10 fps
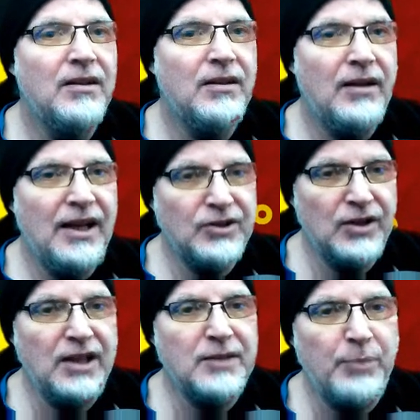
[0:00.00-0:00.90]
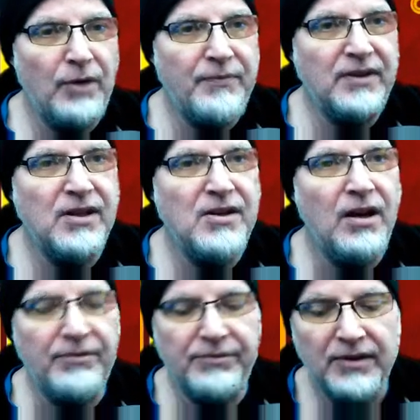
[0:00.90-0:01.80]
it's perfect
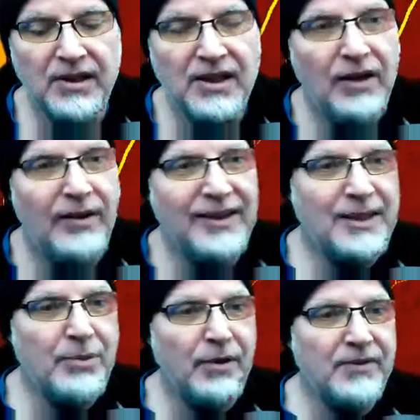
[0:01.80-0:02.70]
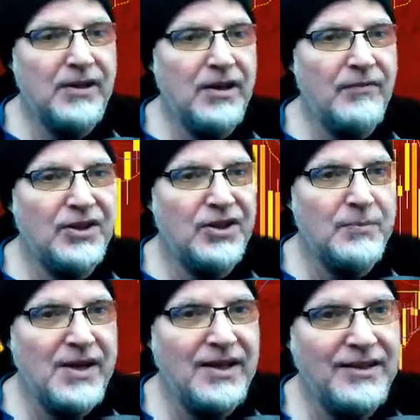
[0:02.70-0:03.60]
enough. When I say perfect enough, I just
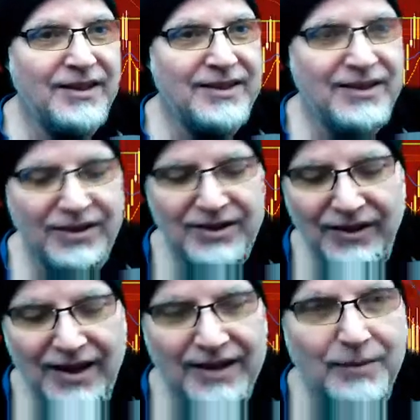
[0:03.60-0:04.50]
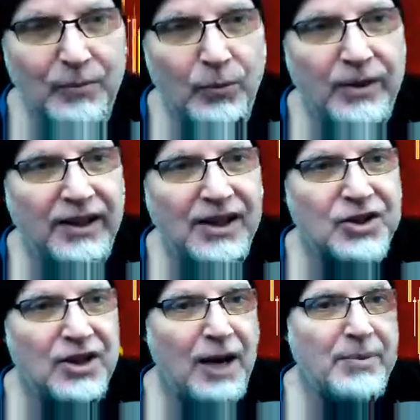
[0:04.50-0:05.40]
mean you still got some really
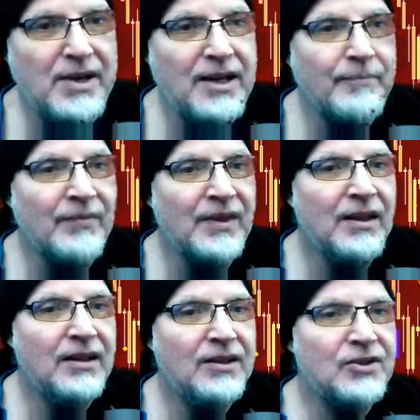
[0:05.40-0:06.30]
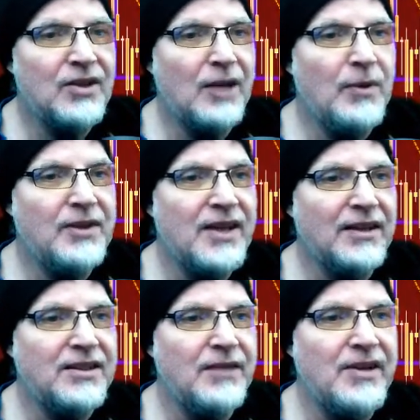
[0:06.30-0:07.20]
choppy sideways
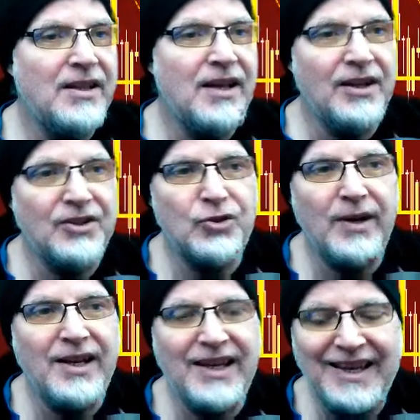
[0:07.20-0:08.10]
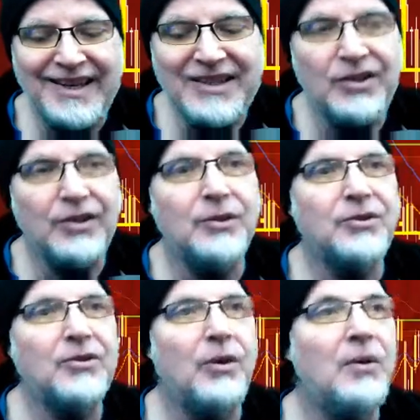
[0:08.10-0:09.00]
activity that it's trading into.
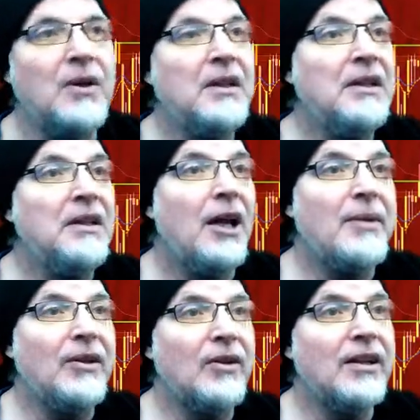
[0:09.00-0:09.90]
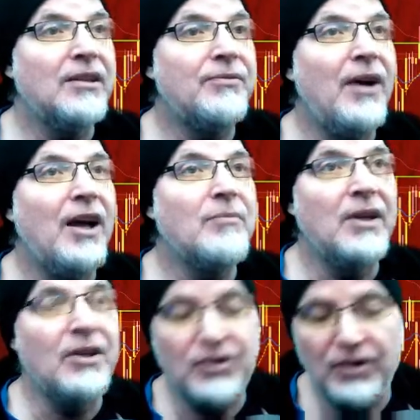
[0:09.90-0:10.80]
So, I mean, looking at the 5-minute
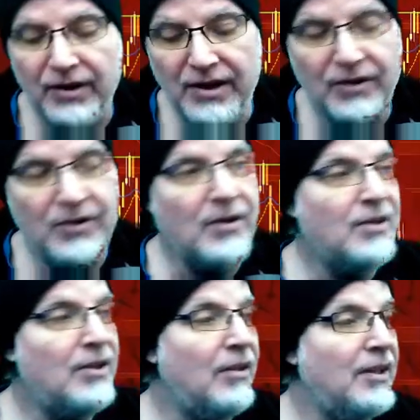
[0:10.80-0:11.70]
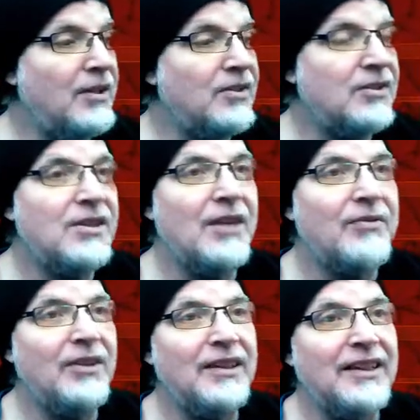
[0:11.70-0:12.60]
chart here, you can tell it's
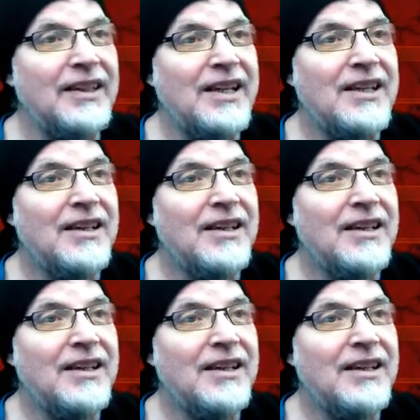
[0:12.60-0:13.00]
definitely